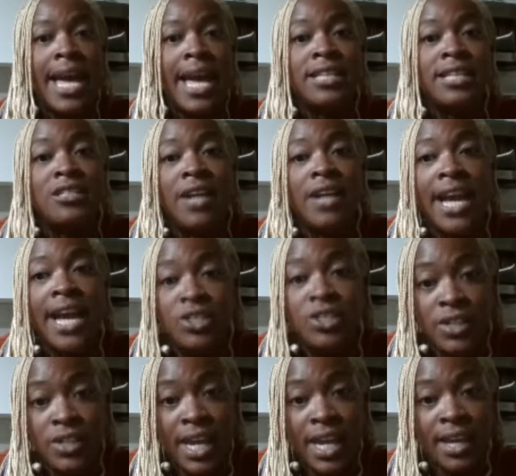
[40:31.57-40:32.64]
and to
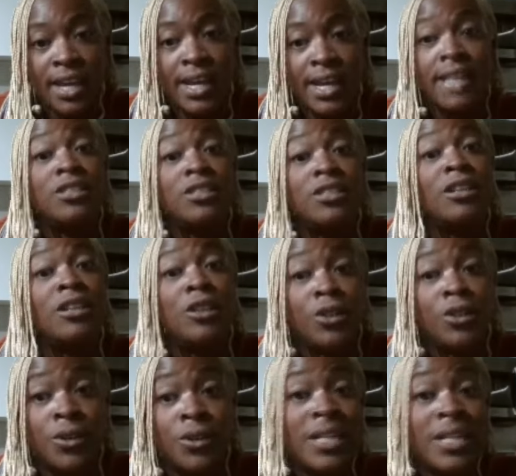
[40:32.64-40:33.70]
educate and to
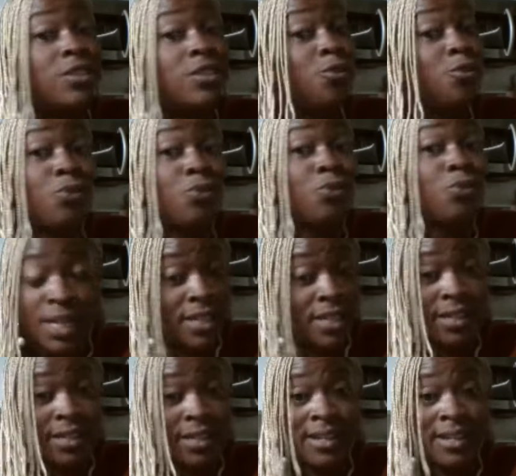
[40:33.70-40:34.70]
learn and to read,